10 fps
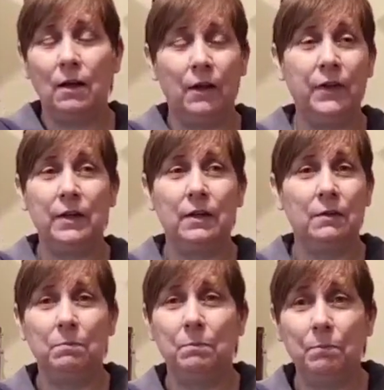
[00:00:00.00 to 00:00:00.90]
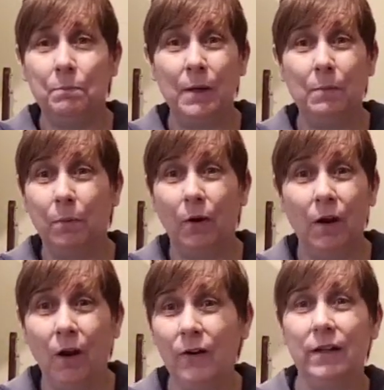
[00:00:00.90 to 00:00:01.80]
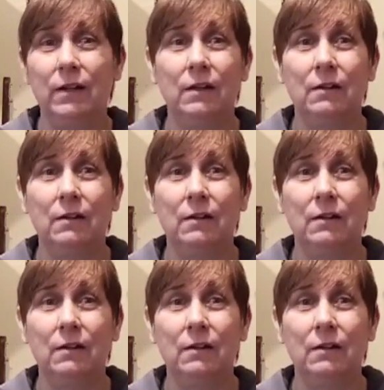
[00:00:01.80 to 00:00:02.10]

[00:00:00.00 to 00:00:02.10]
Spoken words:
I think people like